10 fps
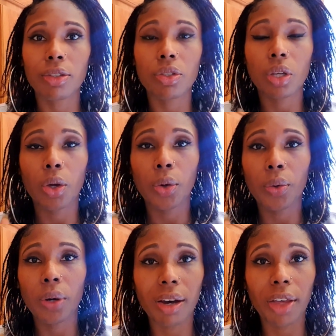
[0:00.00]

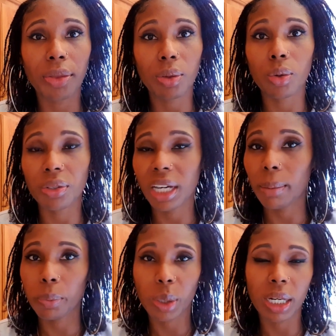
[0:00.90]
So I thought,
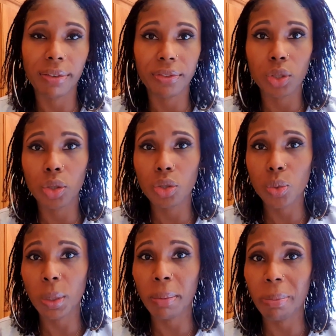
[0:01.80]
yeah, we can have 2
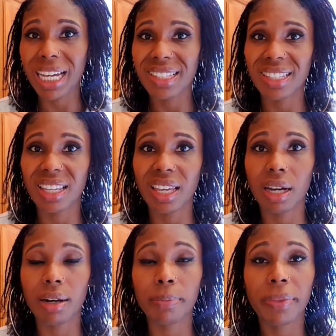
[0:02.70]
swing beds
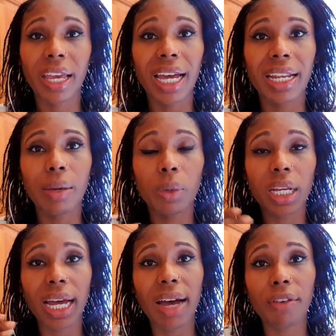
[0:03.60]
here, and then we
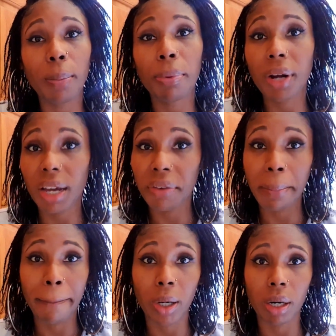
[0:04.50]
can have a
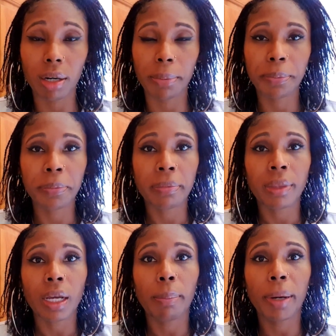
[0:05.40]
private bar
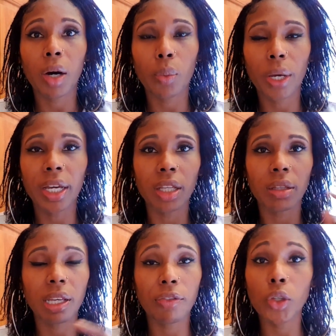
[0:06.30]

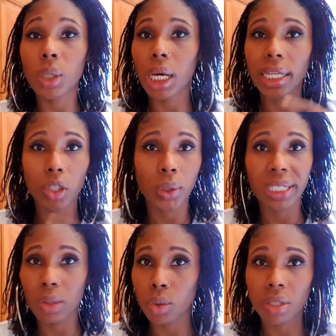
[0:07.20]
where, if you like, you
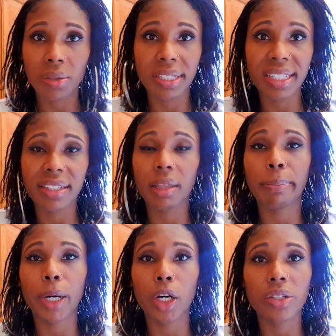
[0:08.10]
can also sit at the
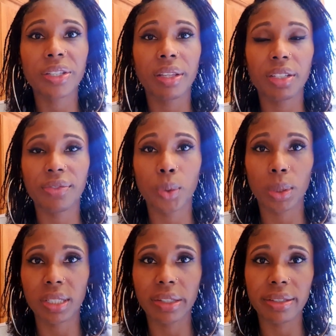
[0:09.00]
bar. So there's 4
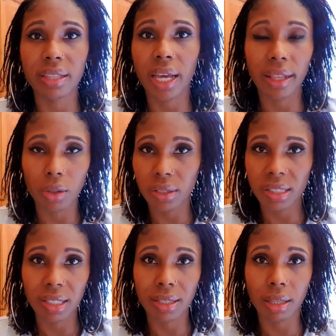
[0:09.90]
seats there that you can
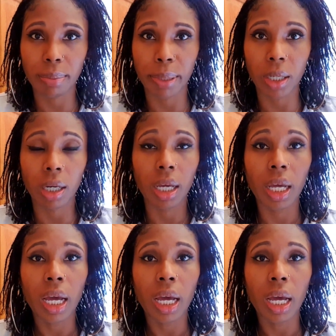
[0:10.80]
sit at the bar.